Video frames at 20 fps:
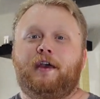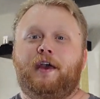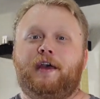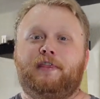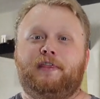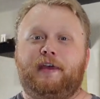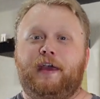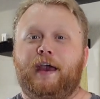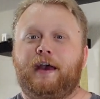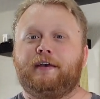
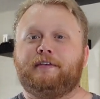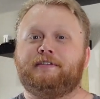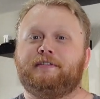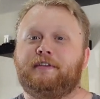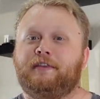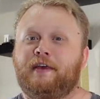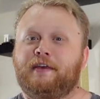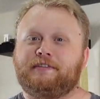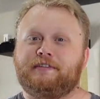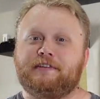Yes,
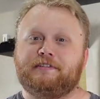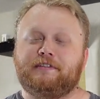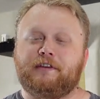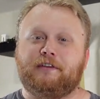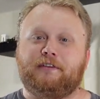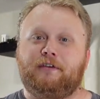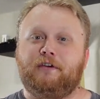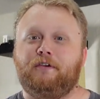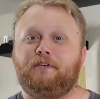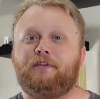this is the
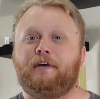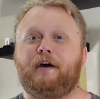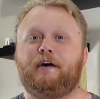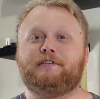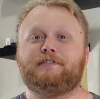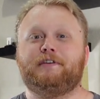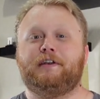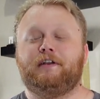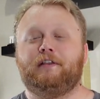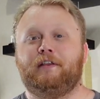
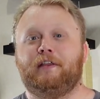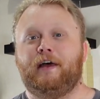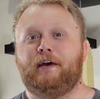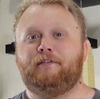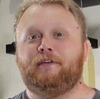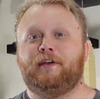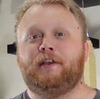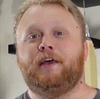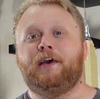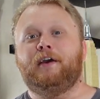
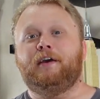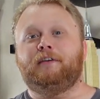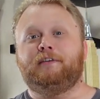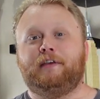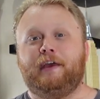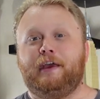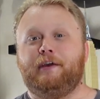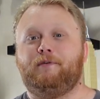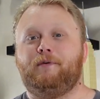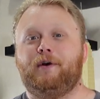2011
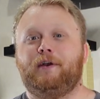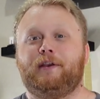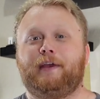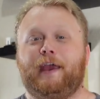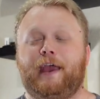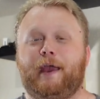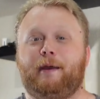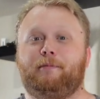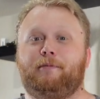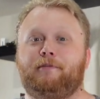T1
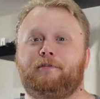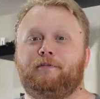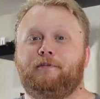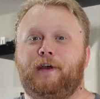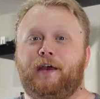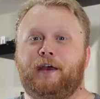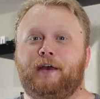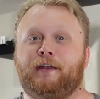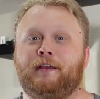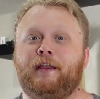camper
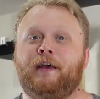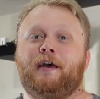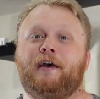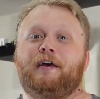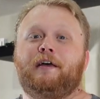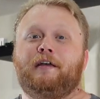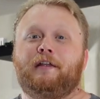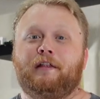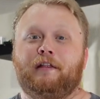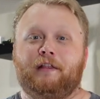van.
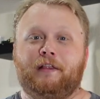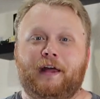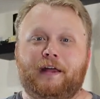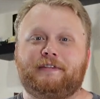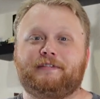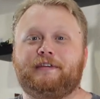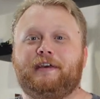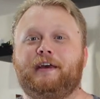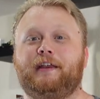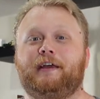
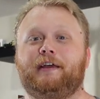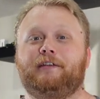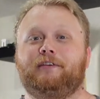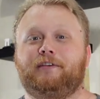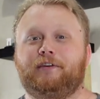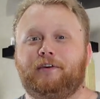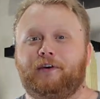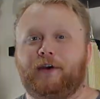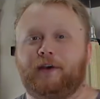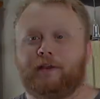Let's get
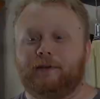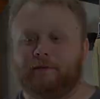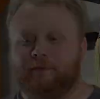into it.